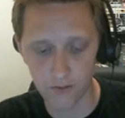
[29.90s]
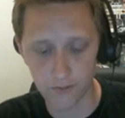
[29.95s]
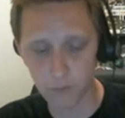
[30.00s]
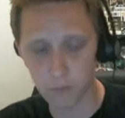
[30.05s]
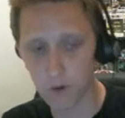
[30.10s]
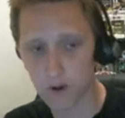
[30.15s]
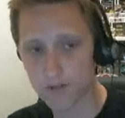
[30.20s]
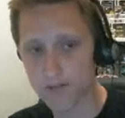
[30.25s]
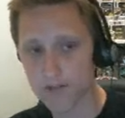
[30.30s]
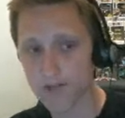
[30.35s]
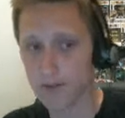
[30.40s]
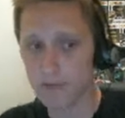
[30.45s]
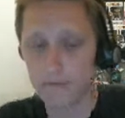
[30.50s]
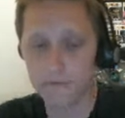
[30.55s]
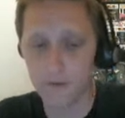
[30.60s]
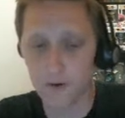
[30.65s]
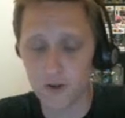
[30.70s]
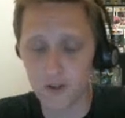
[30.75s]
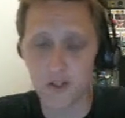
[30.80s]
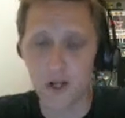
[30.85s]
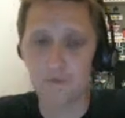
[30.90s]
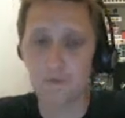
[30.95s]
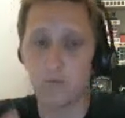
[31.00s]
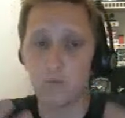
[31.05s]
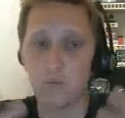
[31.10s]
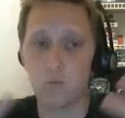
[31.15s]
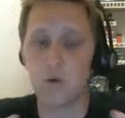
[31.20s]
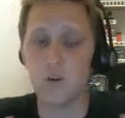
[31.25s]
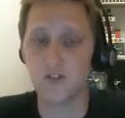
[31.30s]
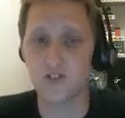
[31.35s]
what First off,
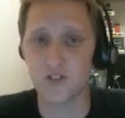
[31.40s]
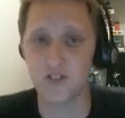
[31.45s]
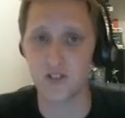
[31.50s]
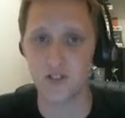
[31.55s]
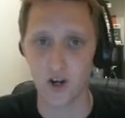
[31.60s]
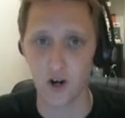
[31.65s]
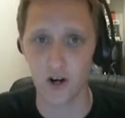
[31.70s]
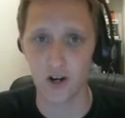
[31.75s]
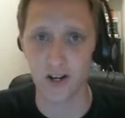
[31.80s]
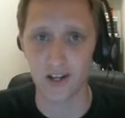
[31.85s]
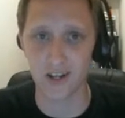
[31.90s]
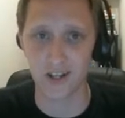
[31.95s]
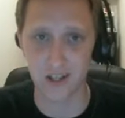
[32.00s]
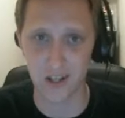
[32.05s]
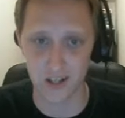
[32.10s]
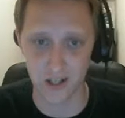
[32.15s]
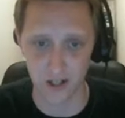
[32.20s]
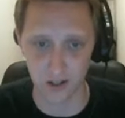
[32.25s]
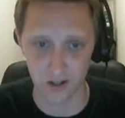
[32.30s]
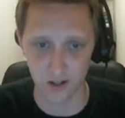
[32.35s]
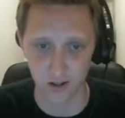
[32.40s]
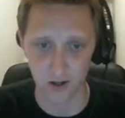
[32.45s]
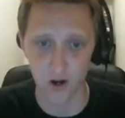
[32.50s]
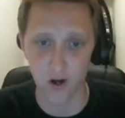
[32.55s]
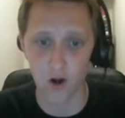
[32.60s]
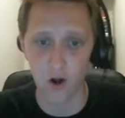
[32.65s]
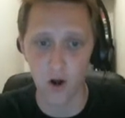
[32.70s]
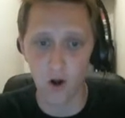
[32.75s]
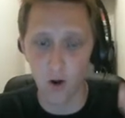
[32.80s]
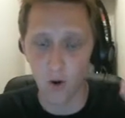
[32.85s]
we'll start here.
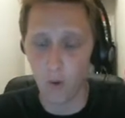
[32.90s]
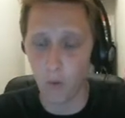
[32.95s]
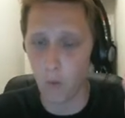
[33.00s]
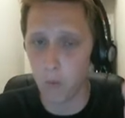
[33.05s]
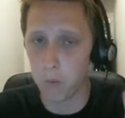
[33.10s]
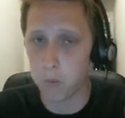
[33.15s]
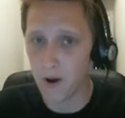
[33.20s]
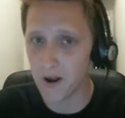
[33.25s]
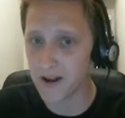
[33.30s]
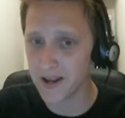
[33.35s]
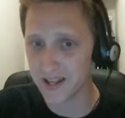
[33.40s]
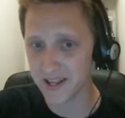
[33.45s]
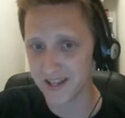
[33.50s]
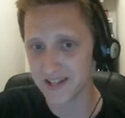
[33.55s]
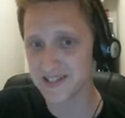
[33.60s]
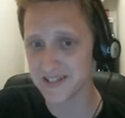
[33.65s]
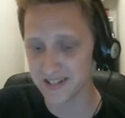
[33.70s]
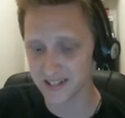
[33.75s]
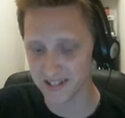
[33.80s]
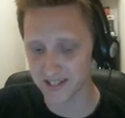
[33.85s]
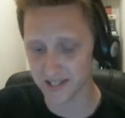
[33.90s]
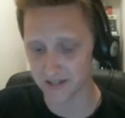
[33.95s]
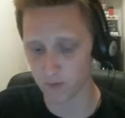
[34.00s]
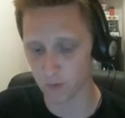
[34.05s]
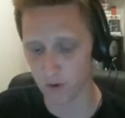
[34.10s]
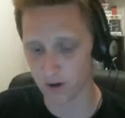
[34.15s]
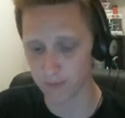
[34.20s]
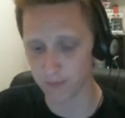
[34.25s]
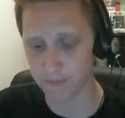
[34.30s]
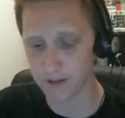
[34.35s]
What is the
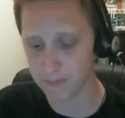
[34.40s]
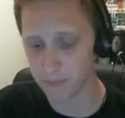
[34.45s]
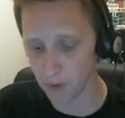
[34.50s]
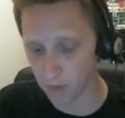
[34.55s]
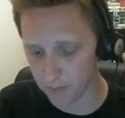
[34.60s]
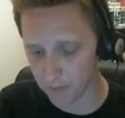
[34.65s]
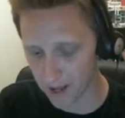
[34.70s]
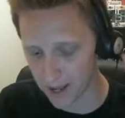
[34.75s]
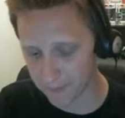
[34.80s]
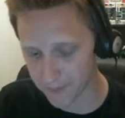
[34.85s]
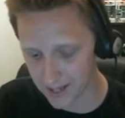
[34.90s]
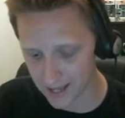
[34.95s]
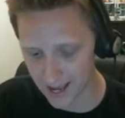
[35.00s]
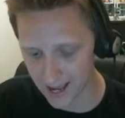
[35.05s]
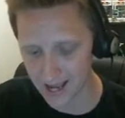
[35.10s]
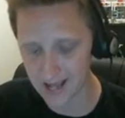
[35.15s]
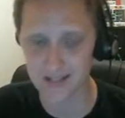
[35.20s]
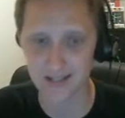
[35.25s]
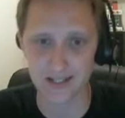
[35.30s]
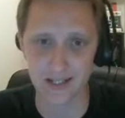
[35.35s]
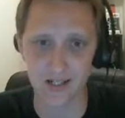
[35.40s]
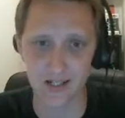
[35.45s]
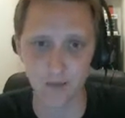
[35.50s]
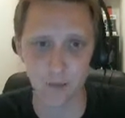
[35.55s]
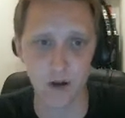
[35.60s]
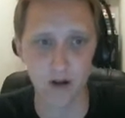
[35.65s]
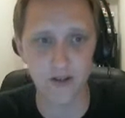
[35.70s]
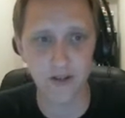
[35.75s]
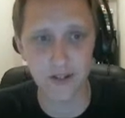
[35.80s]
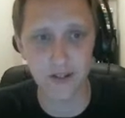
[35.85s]
giveaway? People may be asking.
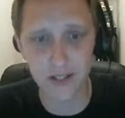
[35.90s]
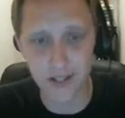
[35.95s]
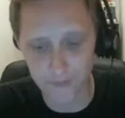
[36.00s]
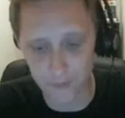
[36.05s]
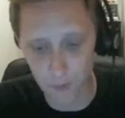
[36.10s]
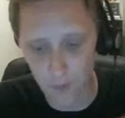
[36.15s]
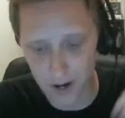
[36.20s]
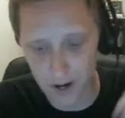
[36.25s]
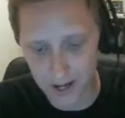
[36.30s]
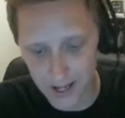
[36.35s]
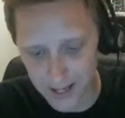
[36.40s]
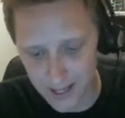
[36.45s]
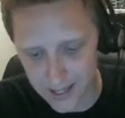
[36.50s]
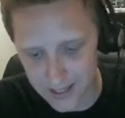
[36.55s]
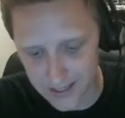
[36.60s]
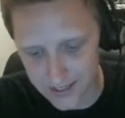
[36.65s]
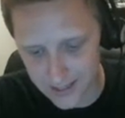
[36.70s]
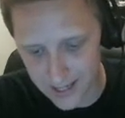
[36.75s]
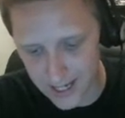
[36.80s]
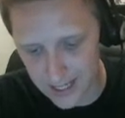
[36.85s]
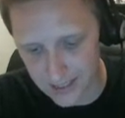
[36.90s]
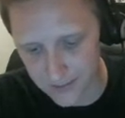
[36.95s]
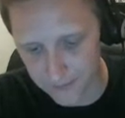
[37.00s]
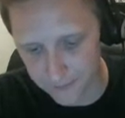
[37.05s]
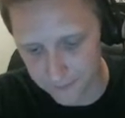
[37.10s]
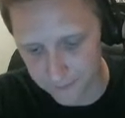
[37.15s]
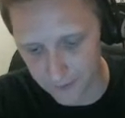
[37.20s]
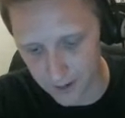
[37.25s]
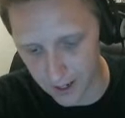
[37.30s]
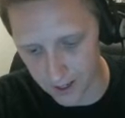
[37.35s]
Well, the giveaway is as
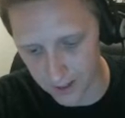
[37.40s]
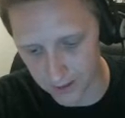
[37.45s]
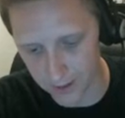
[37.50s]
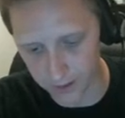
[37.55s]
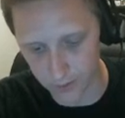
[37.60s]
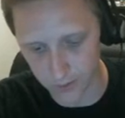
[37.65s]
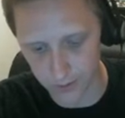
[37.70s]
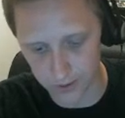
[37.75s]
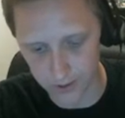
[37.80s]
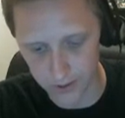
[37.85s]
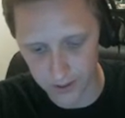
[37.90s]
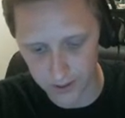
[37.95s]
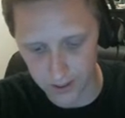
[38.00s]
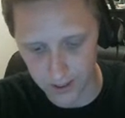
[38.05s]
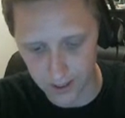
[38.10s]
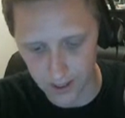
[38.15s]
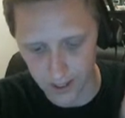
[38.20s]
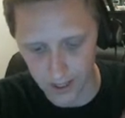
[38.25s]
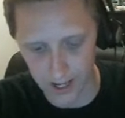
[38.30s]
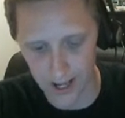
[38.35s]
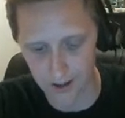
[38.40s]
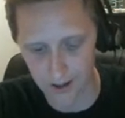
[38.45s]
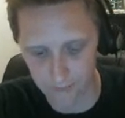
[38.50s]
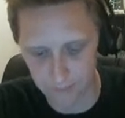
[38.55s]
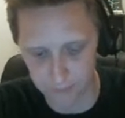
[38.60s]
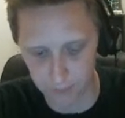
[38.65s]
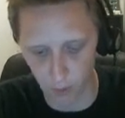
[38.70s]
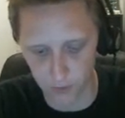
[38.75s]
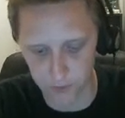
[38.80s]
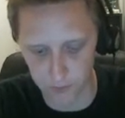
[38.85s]
followed. I have
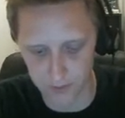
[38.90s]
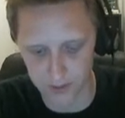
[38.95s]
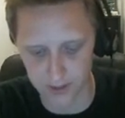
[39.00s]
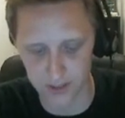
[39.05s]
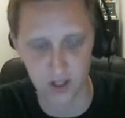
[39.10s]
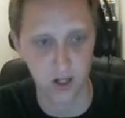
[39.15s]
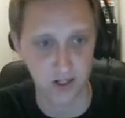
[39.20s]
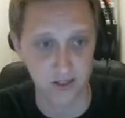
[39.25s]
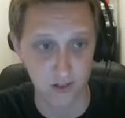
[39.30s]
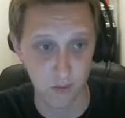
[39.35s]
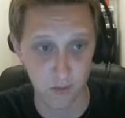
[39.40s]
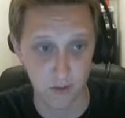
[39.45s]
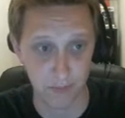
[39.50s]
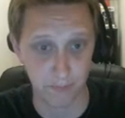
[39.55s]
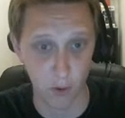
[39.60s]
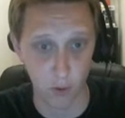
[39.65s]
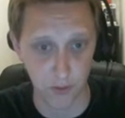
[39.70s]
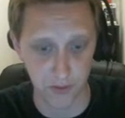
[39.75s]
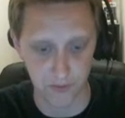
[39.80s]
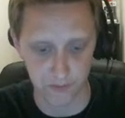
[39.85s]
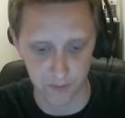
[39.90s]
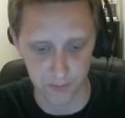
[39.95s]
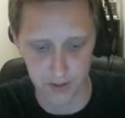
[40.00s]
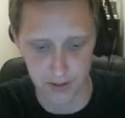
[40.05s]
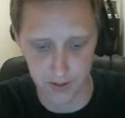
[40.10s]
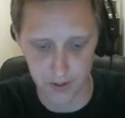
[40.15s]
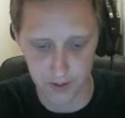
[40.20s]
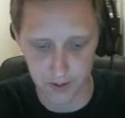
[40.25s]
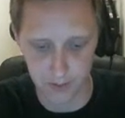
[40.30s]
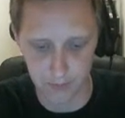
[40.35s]
both of them in the cart because I wanted both of them.
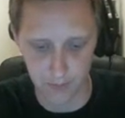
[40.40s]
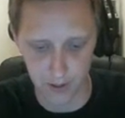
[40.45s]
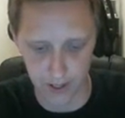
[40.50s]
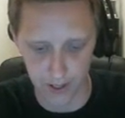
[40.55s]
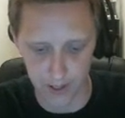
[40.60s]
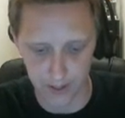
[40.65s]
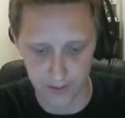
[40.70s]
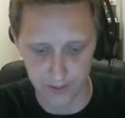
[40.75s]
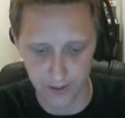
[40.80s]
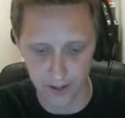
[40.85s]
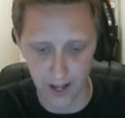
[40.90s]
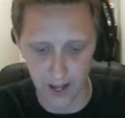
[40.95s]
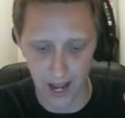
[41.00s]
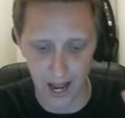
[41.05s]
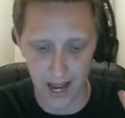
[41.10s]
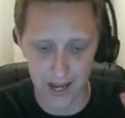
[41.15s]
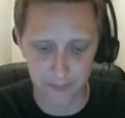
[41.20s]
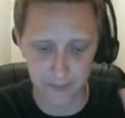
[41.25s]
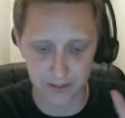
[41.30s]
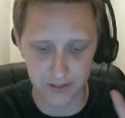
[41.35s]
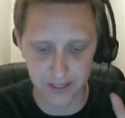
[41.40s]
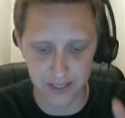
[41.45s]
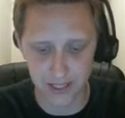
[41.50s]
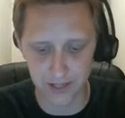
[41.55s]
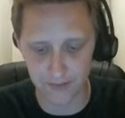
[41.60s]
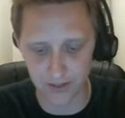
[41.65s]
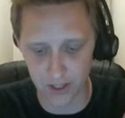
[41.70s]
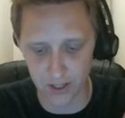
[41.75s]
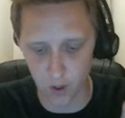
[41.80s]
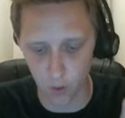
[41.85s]
But I am
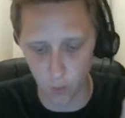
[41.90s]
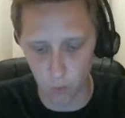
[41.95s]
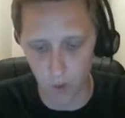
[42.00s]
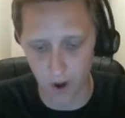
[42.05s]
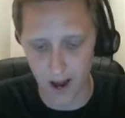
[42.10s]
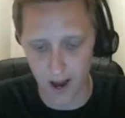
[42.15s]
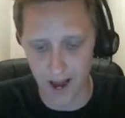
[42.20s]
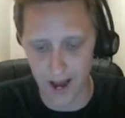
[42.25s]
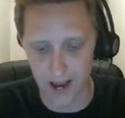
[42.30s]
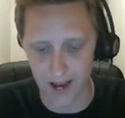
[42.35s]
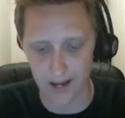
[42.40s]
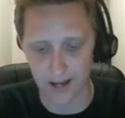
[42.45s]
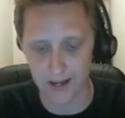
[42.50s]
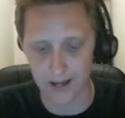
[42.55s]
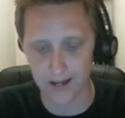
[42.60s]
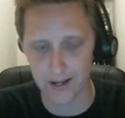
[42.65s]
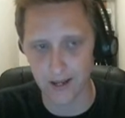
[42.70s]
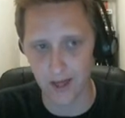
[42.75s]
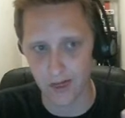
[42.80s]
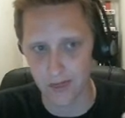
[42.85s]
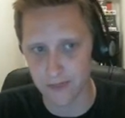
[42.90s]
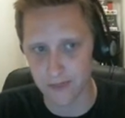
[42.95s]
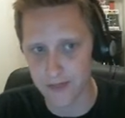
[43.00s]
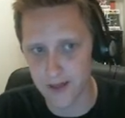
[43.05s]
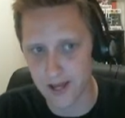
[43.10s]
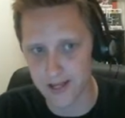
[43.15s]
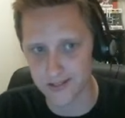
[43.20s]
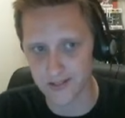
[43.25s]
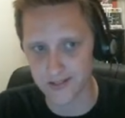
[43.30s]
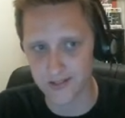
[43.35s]
giving away
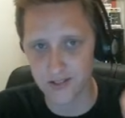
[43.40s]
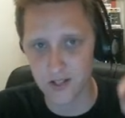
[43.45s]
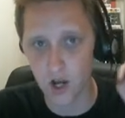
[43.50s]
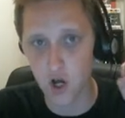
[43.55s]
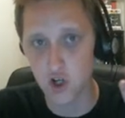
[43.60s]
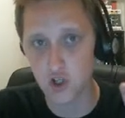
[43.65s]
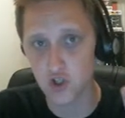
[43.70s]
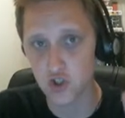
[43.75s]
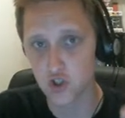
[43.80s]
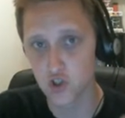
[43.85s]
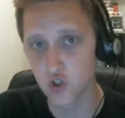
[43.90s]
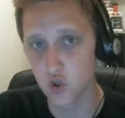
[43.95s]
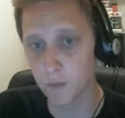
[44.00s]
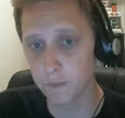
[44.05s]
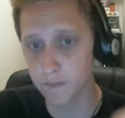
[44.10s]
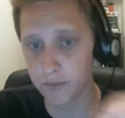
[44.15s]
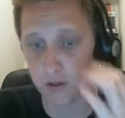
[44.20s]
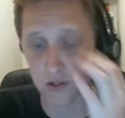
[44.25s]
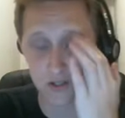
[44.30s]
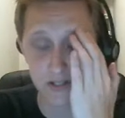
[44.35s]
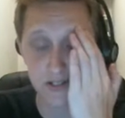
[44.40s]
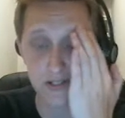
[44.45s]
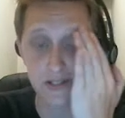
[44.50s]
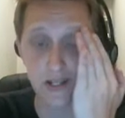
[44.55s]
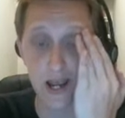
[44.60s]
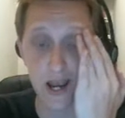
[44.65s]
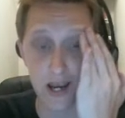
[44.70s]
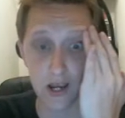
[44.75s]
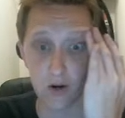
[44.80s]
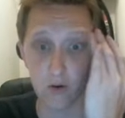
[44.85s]
this Super
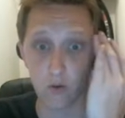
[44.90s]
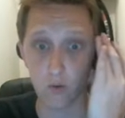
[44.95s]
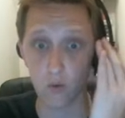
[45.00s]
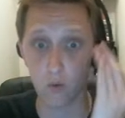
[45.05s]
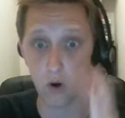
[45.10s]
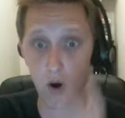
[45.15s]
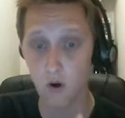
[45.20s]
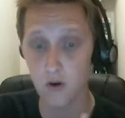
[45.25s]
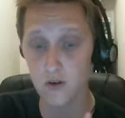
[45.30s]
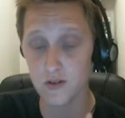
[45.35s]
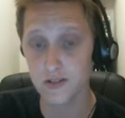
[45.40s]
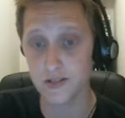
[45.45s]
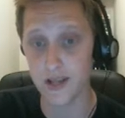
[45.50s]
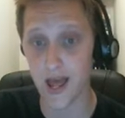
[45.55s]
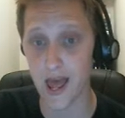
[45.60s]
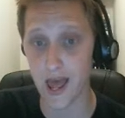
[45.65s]
Saiyan Rose